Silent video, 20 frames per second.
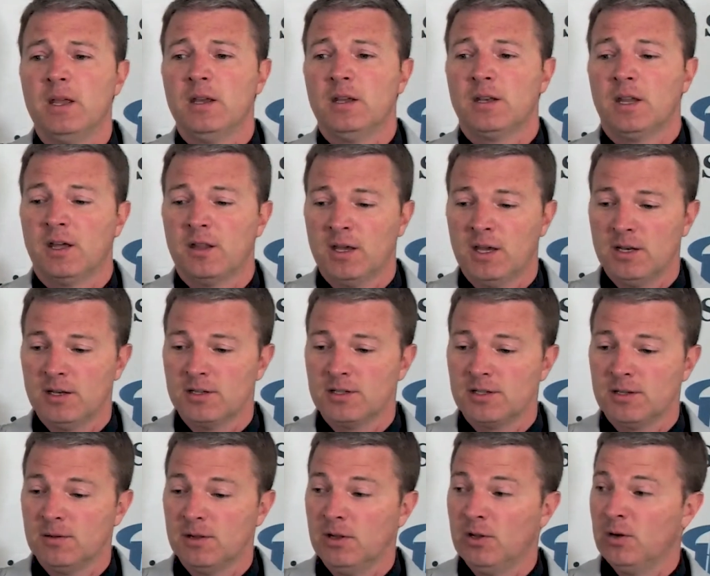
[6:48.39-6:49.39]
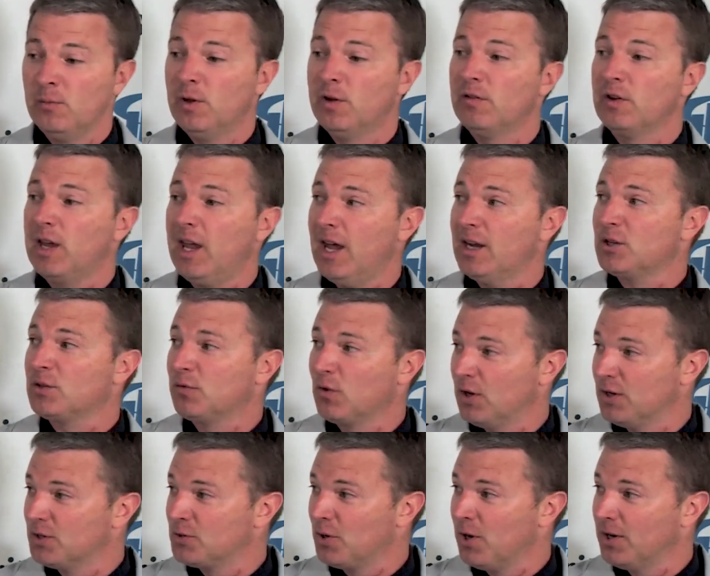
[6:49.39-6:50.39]
Now, that is a little bit of a
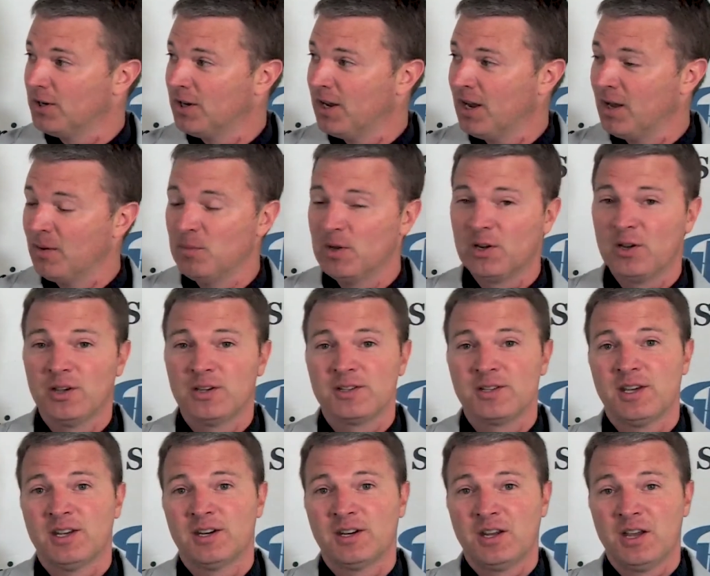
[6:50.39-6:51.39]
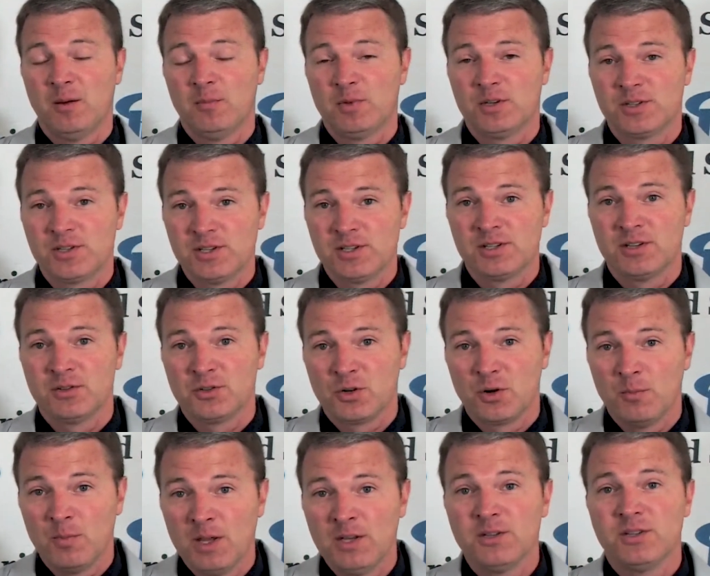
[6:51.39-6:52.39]
catchphrase right now because that encompasses a
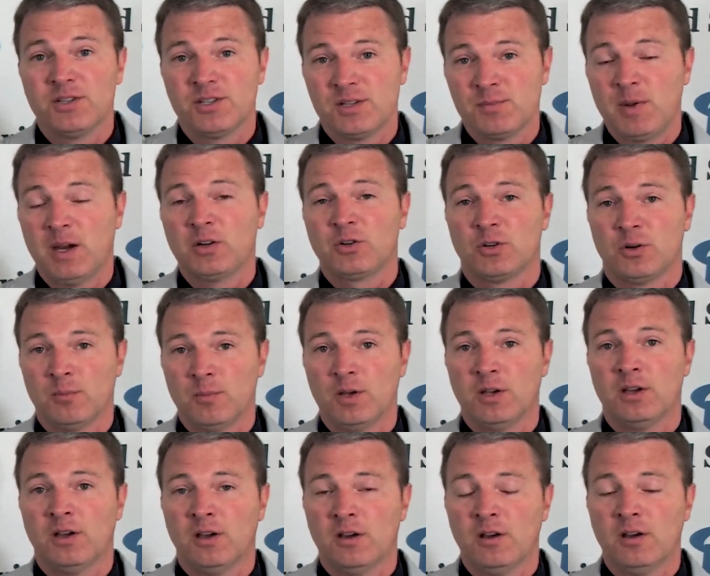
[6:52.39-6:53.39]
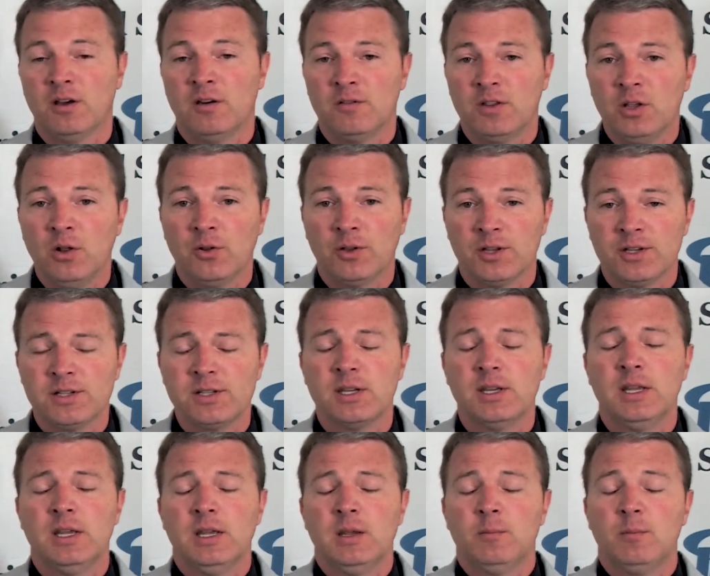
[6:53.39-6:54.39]
tremendous spectrum of
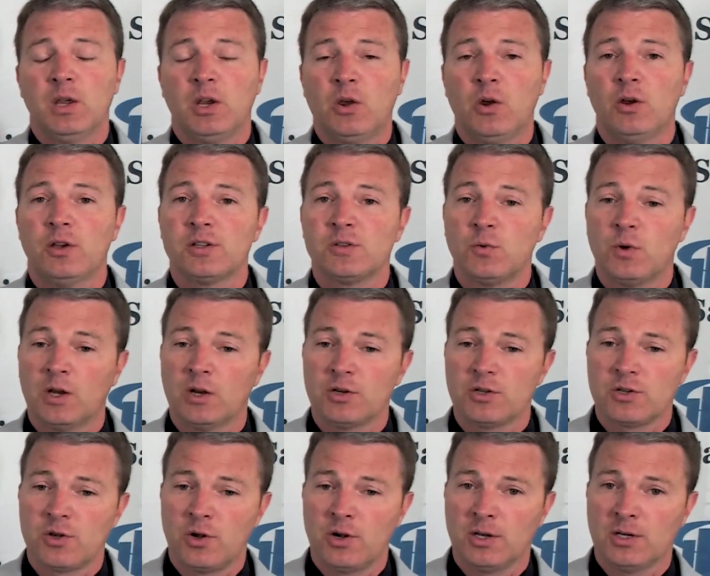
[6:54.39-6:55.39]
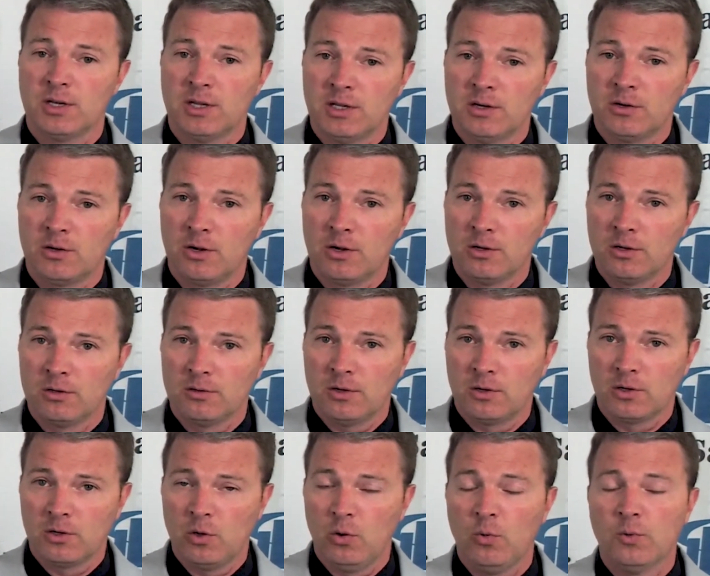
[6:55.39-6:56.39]
illness because we are starting to enter our
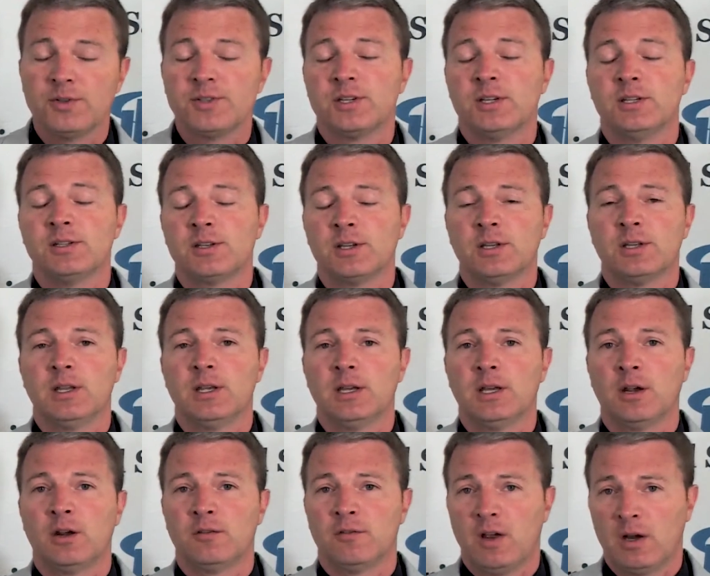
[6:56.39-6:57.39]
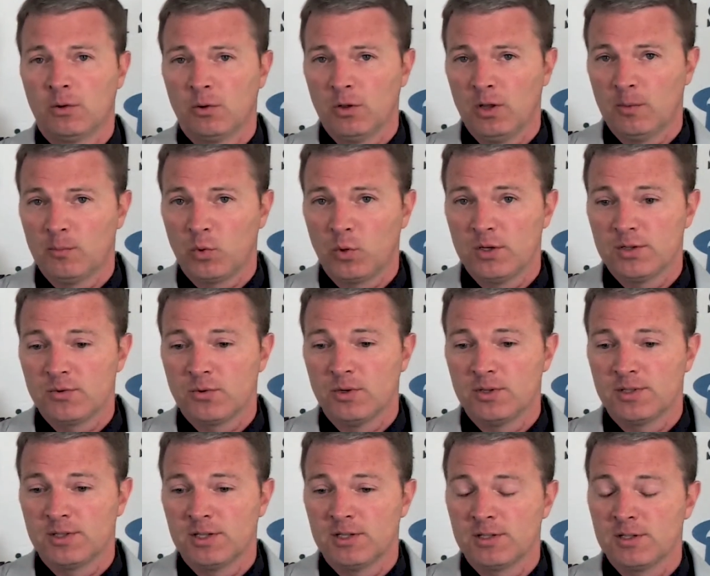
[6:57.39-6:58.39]
cold season and our viral upper respiratory
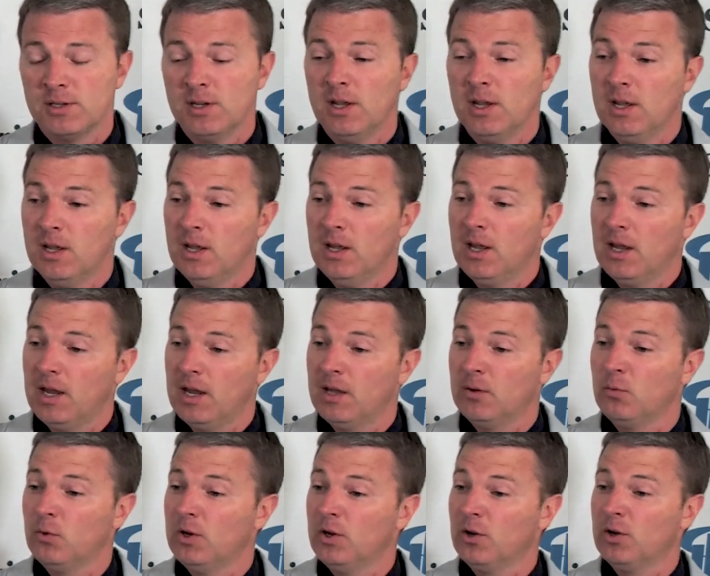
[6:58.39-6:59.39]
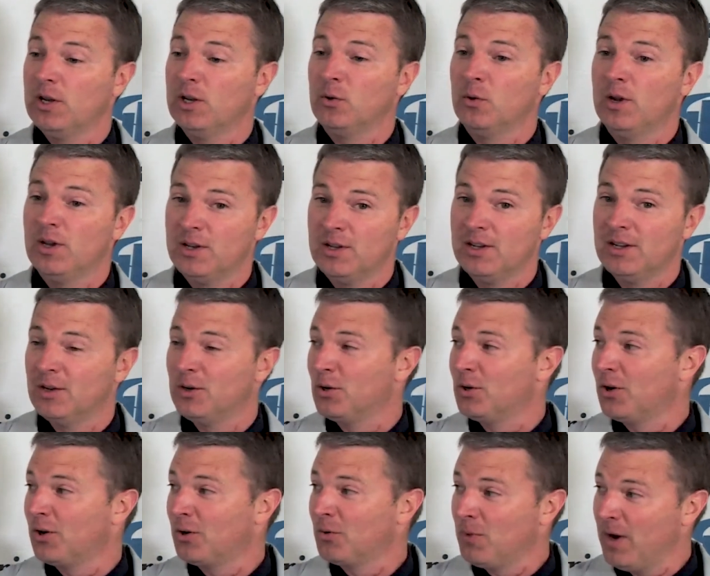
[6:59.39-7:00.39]
season, and we are getting ready to enter
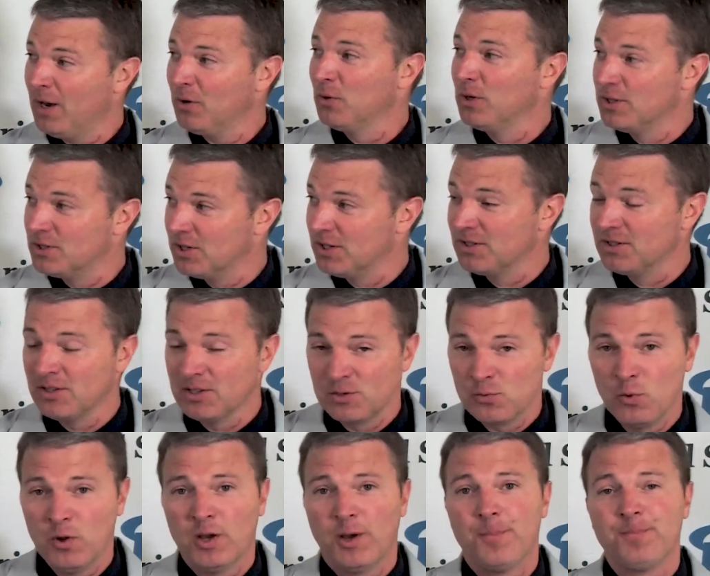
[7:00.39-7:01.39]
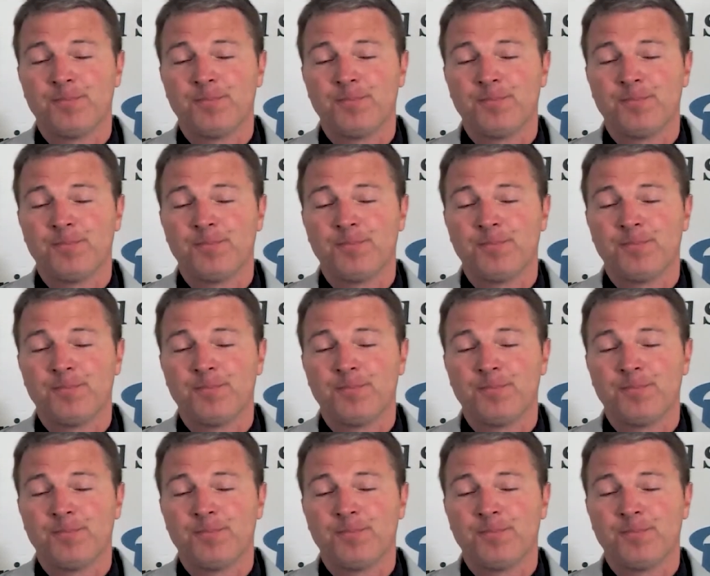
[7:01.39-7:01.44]
our ragweed season as well.